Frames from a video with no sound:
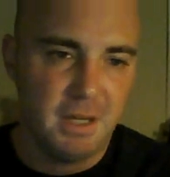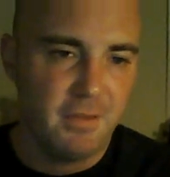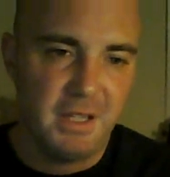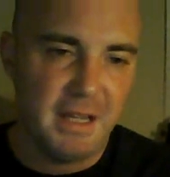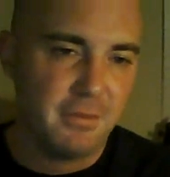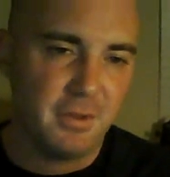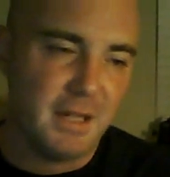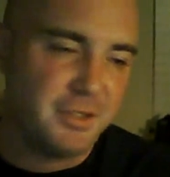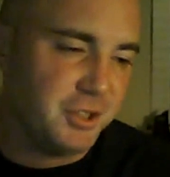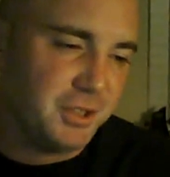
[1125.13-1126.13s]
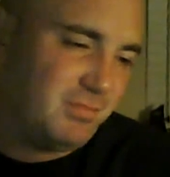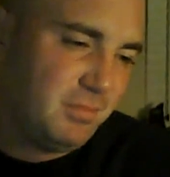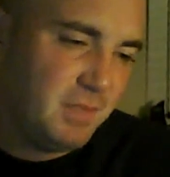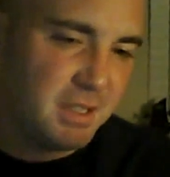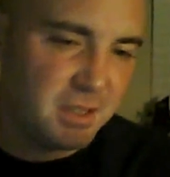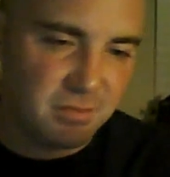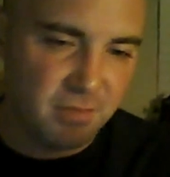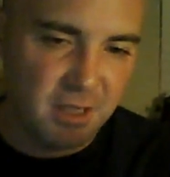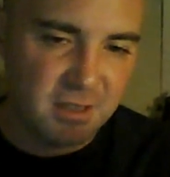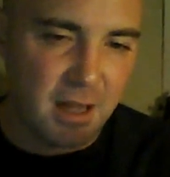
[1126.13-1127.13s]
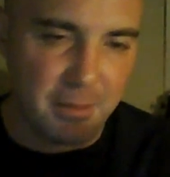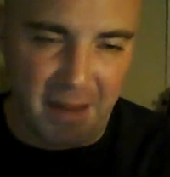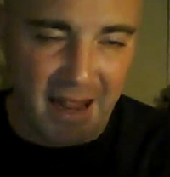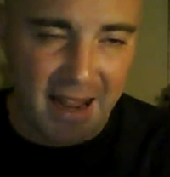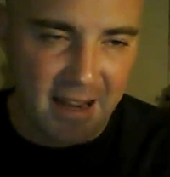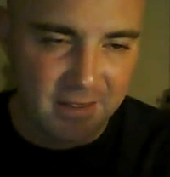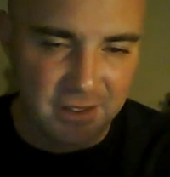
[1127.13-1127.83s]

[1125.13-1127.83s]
But everything after that's just it's not bad.